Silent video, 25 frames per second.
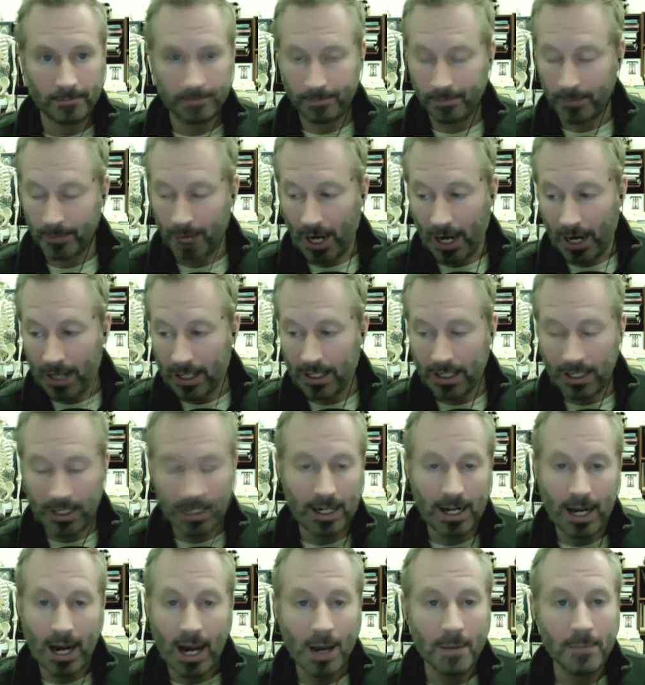
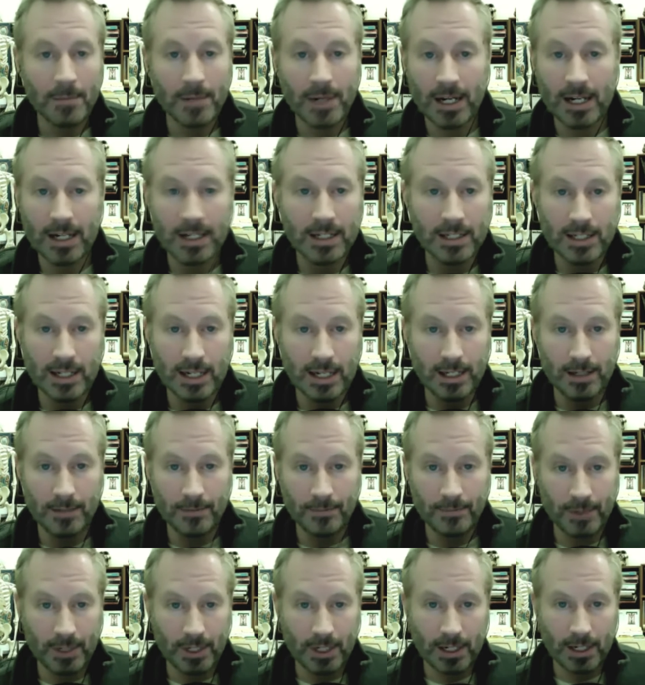I'm not
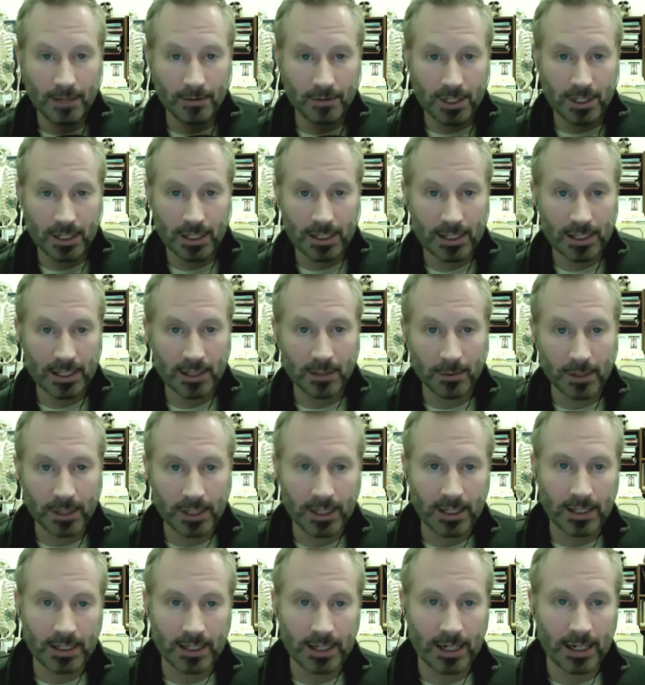saying, and I've said this
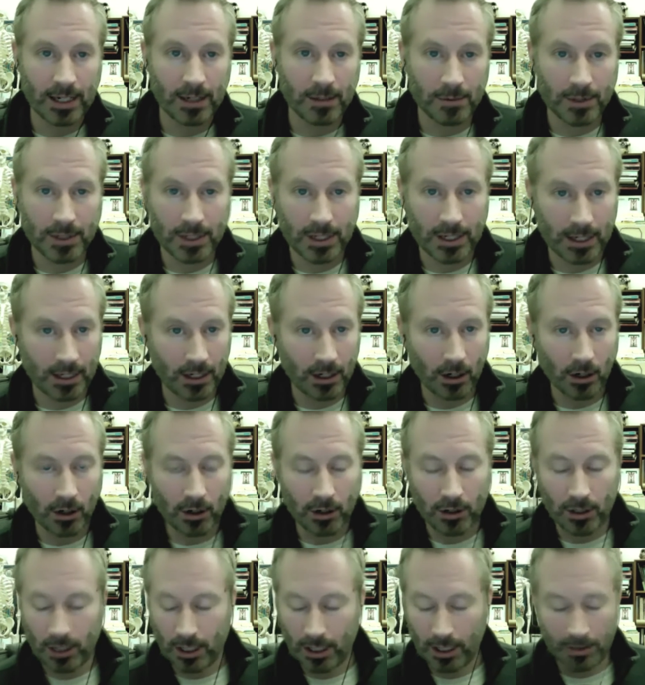many times, and
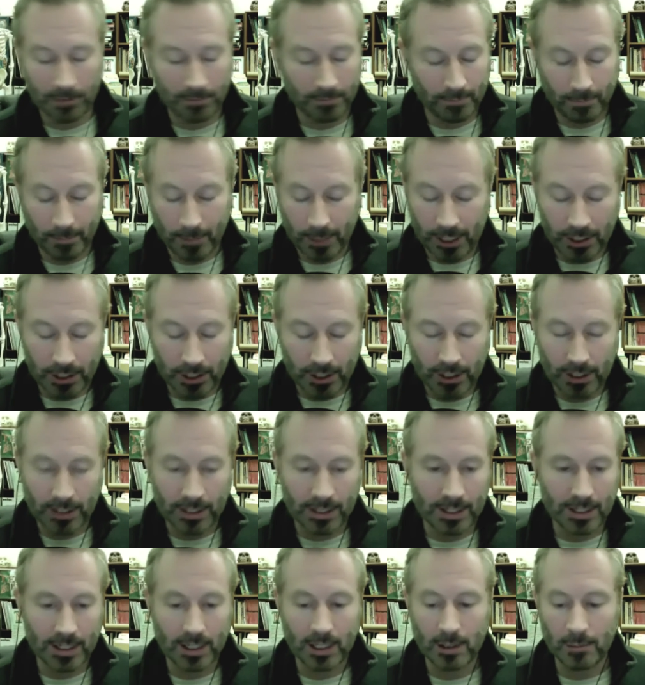I mentioned
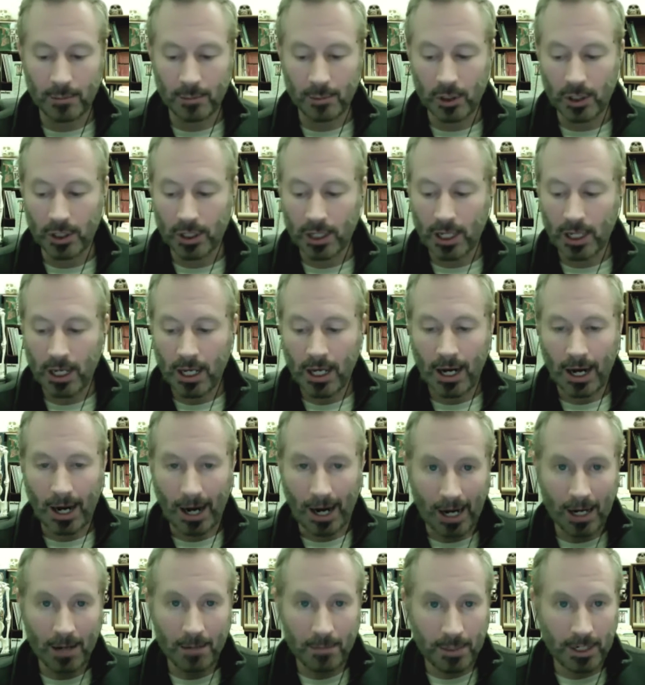this in the book,
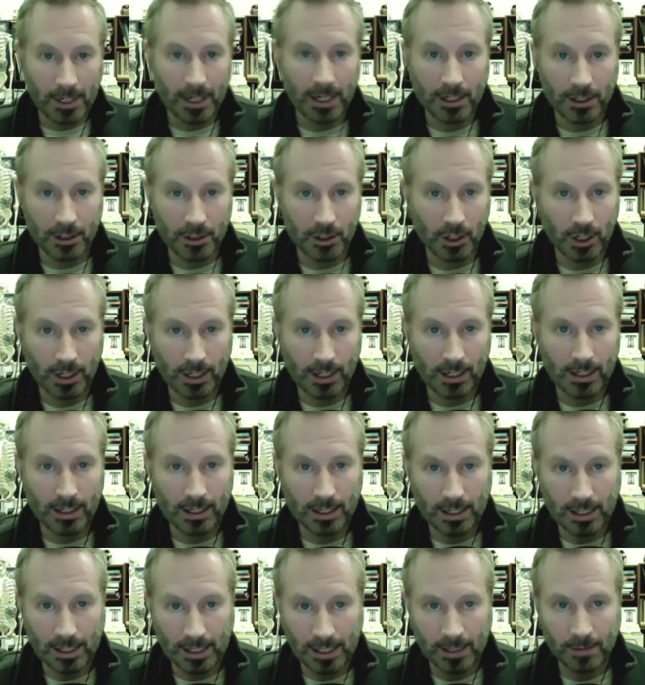I'm not trying
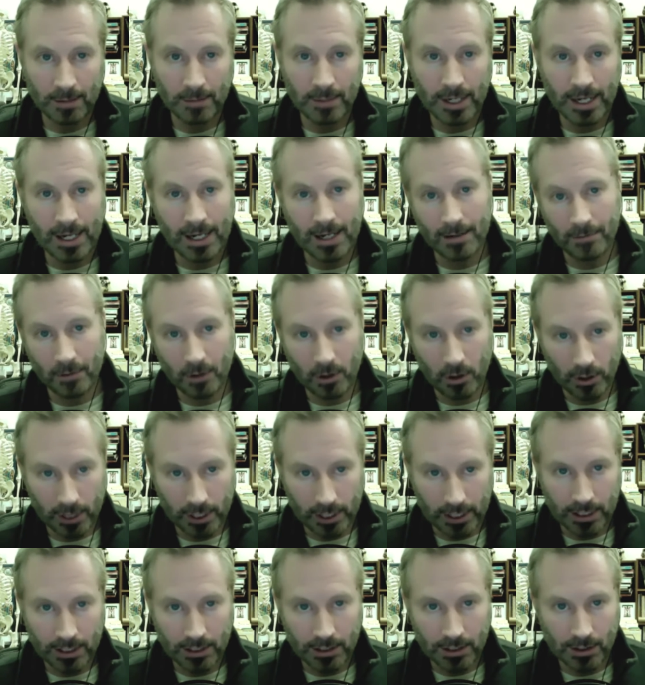to claim to have all
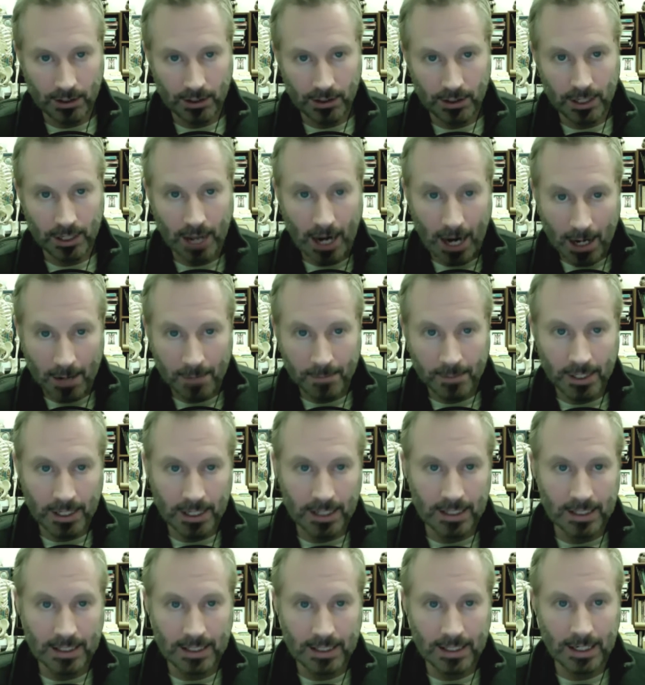the answers. I'm
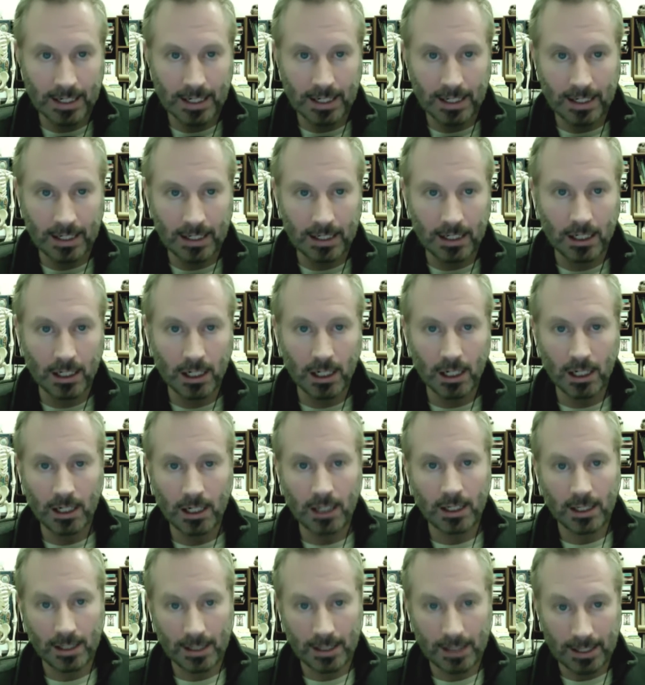not saying
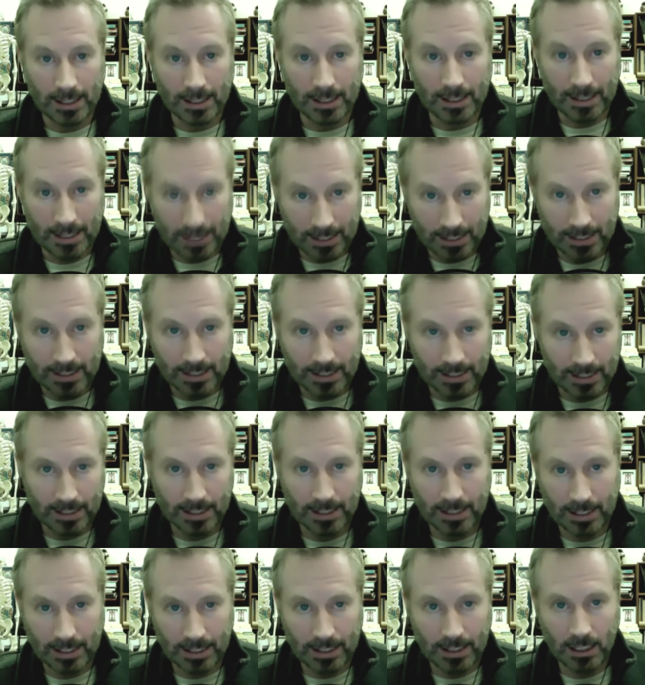that this
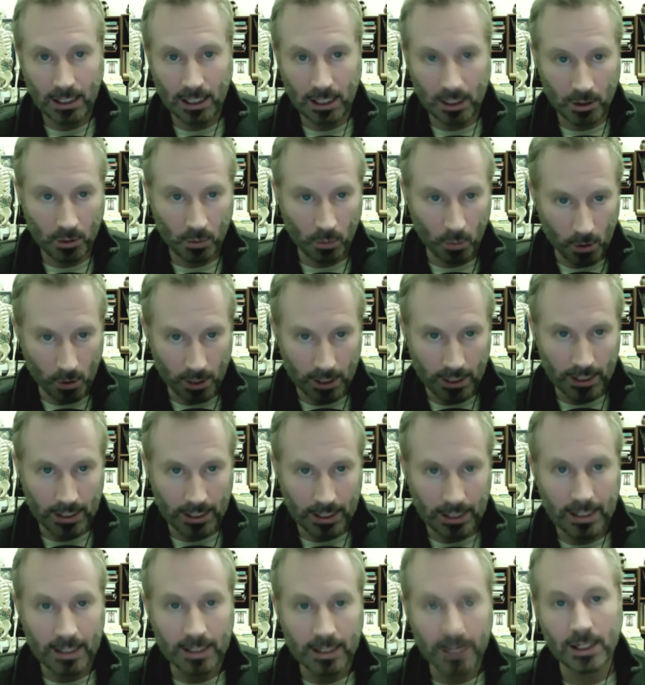is what it
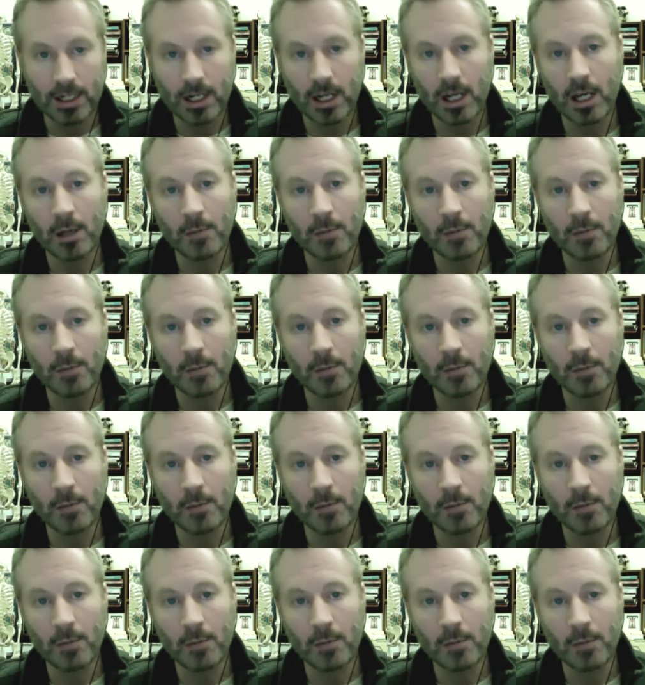is.